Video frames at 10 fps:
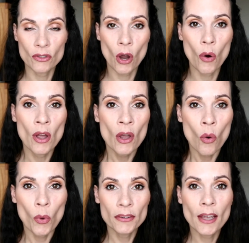So
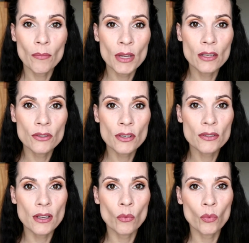what that means
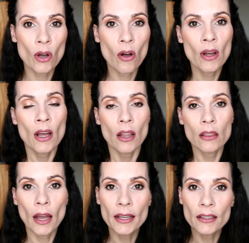is it will
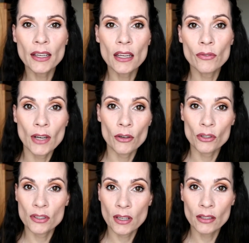lightly even out
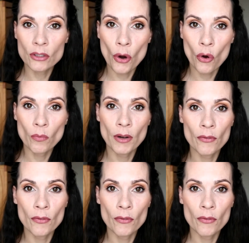your skin tone,